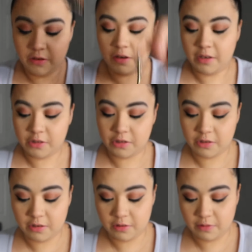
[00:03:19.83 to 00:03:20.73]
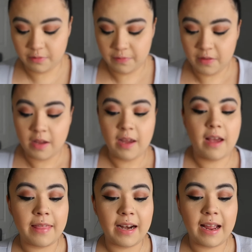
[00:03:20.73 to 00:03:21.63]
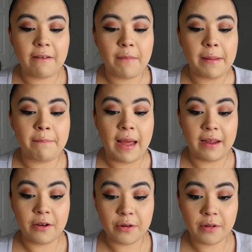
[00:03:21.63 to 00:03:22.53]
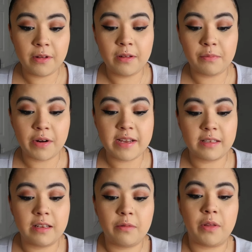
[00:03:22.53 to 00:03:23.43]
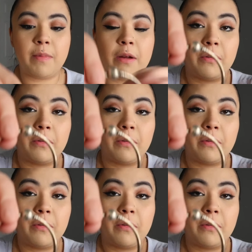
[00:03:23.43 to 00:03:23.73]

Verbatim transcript: tarnished too. And then I have my bangle bracelet with my